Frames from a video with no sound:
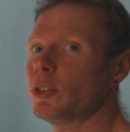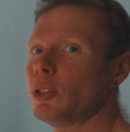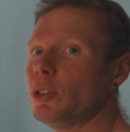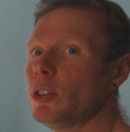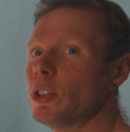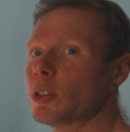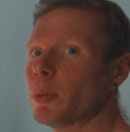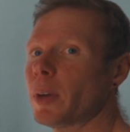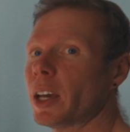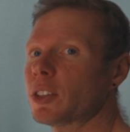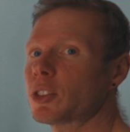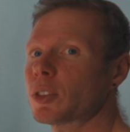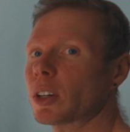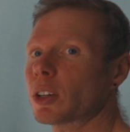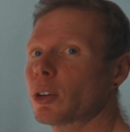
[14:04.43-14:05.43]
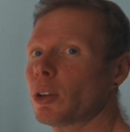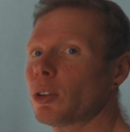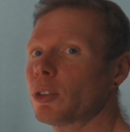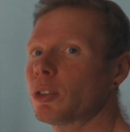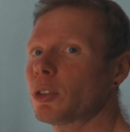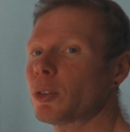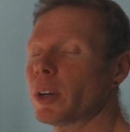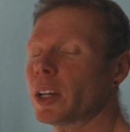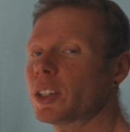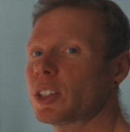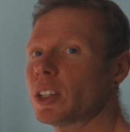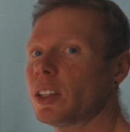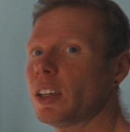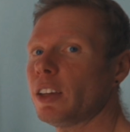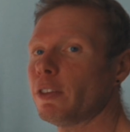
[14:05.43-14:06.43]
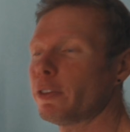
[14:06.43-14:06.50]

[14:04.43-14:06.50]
to do some extra color correction in